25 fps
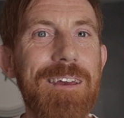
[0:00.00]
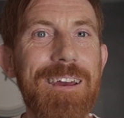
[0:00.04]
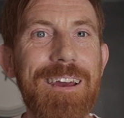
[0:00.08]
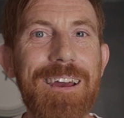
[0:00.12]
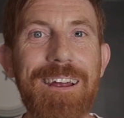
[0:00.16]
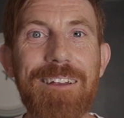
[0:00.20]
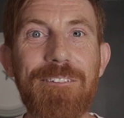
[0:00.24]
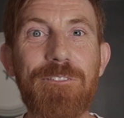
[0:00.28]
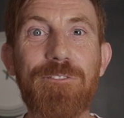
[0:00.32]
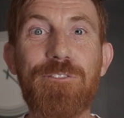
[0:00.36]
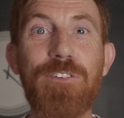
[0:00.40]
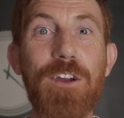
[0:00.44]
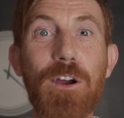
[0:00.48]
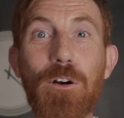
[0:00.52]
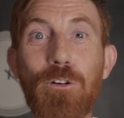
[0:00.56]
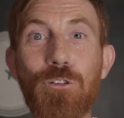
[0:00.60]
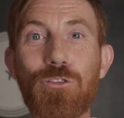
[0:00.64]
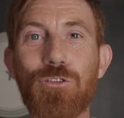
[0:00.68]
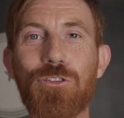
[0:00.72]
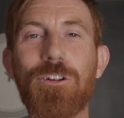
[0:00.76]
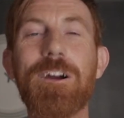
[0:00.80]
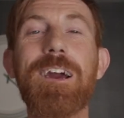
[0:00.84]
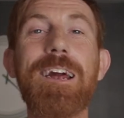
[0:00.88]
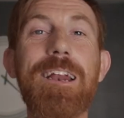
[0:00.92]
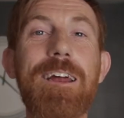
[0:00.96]
it
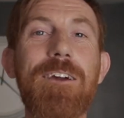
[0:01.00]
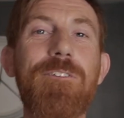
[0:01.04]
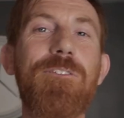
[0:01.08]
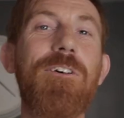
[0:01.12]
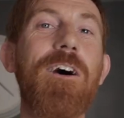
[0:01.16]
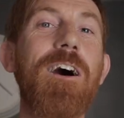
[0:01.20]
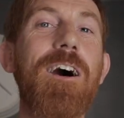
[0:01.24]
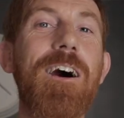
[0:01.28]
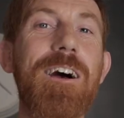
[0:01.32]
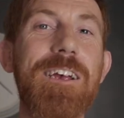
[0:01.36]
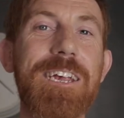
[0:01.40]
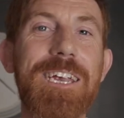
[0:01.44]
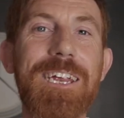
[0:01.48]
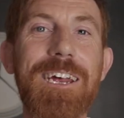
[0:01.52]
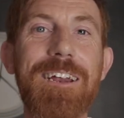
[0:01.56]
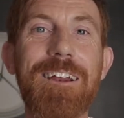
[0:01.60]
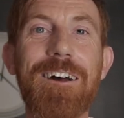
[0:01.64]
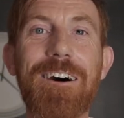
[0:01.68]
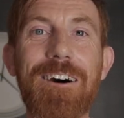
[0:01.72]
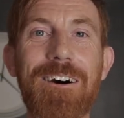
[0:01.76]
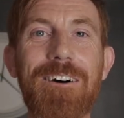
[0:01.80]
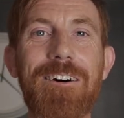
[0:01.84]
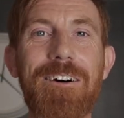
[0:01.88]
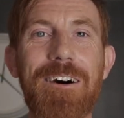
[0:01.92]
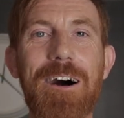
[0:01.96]
feels really fast and
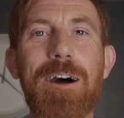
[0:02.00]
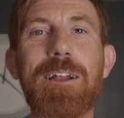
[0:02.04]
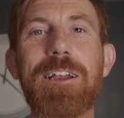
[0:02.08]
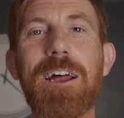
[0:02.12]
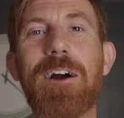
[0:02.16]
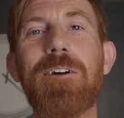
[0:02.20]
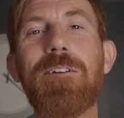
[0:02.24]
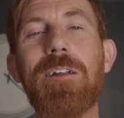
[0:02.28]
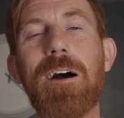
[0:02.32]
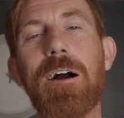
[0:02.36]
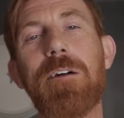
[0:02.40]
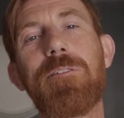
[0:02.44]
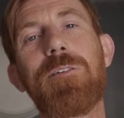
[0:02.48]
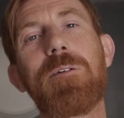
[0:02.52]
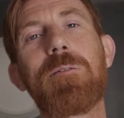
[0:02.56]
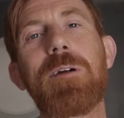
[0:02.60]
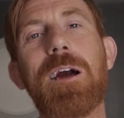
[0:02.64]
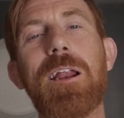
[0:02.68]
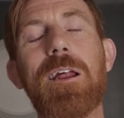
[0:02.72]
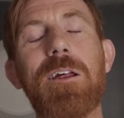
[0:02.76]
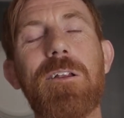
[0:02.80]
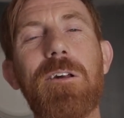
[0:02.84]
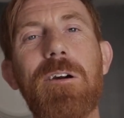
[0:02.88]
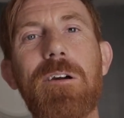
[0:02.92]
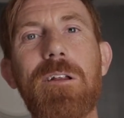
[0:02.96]
oh, I don't know if I'm
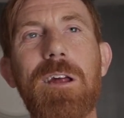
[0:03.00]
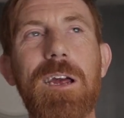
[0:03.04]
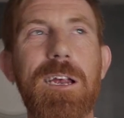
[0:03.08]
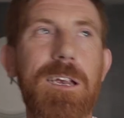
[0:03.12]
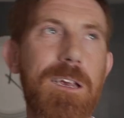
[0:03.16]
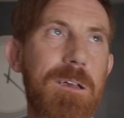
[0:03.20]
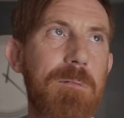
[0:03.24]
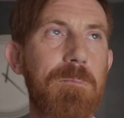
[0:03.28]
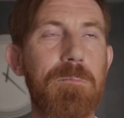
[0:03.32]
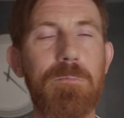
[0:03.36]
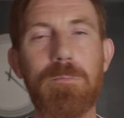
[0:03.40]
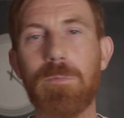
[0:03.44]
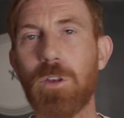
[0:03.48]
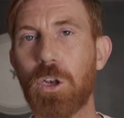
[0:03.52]
going to do this.